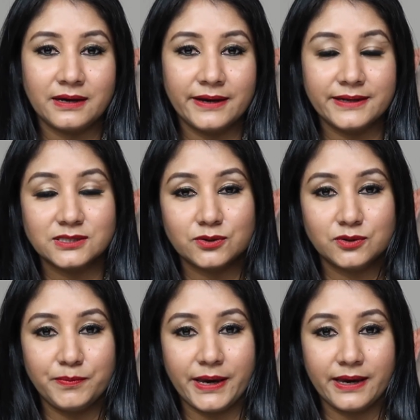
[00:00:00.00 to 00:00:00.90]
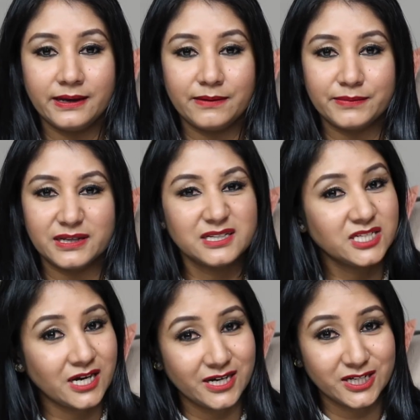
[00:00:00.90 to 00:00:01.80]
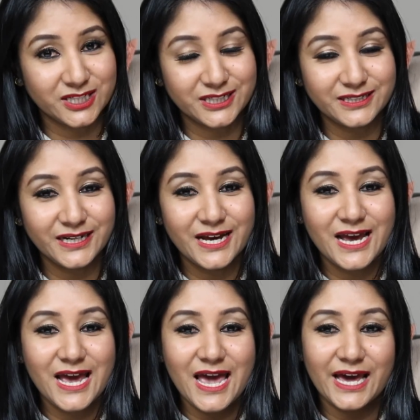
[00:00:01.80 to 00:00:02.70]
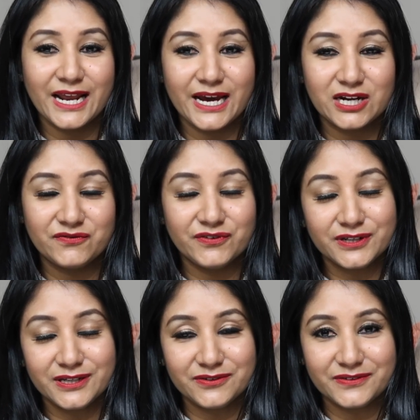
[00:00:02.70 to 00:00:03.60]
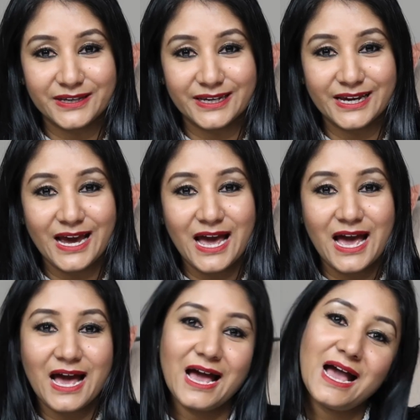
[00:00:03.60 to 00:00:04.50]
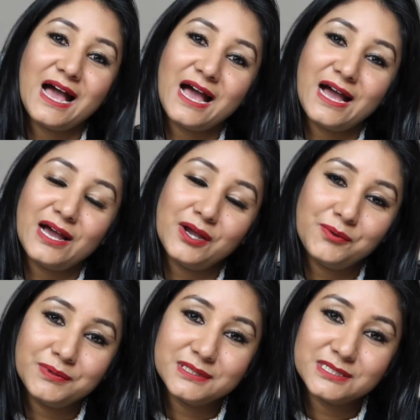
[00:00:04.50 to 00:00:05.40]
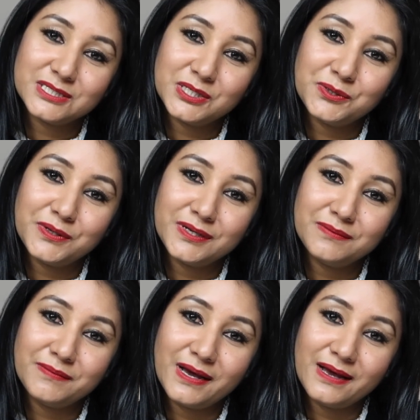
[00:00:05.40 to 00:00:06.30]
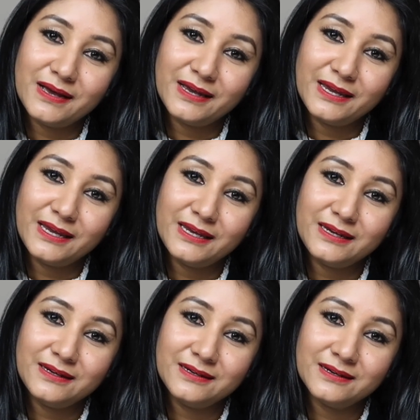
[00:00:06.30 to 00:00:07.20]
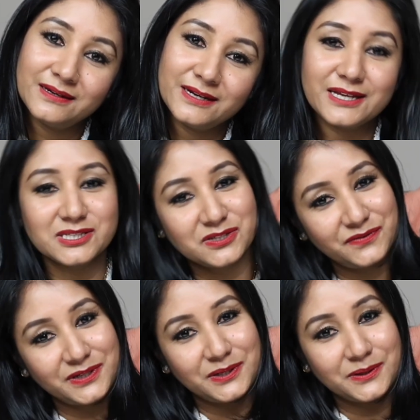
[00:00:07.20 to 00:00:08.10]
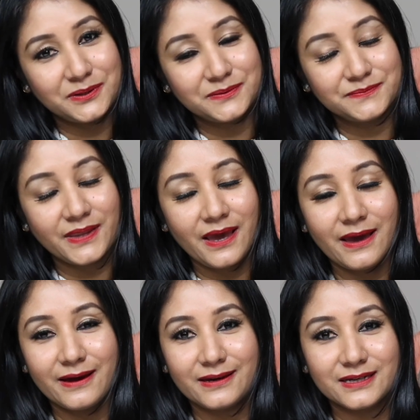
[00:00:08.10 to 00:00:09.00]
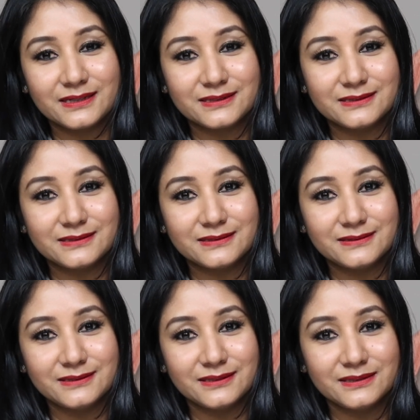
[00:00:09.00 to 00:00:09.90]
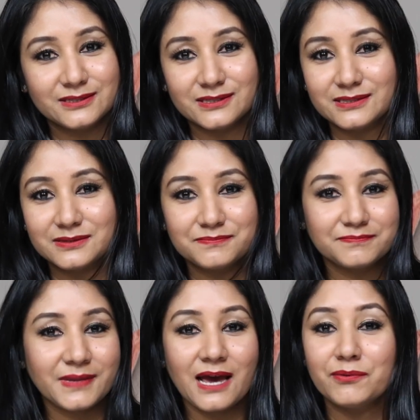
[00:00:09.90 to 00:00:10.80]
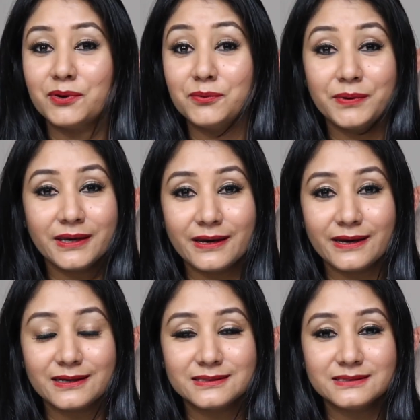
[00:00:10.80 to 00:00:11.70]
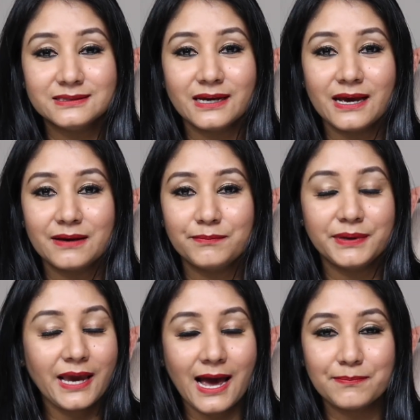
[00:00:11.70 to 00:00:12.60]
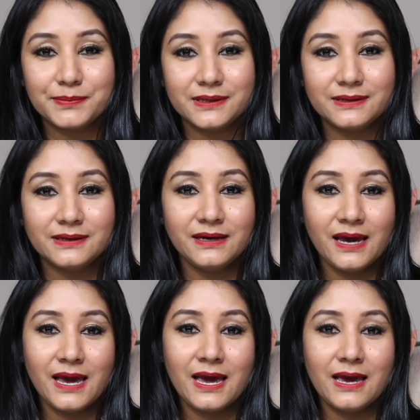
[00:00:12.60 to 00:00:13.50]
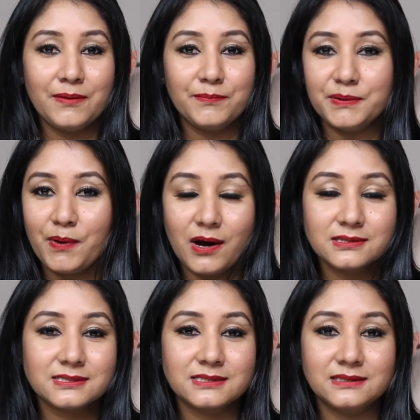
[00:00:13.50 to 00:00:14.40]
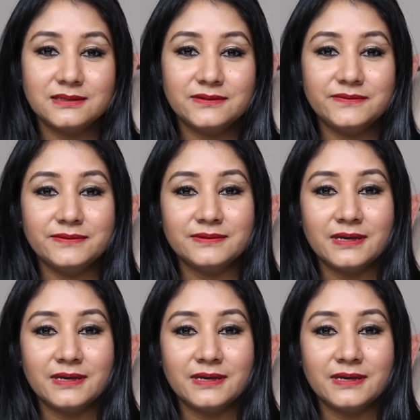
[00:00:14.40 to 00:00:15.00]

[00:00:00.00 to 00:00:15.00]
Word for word: I guess go to bed. I'm a little tired, and I had a fun evening. I will see you in my next video, and just have a good weekend, be happy, be positive,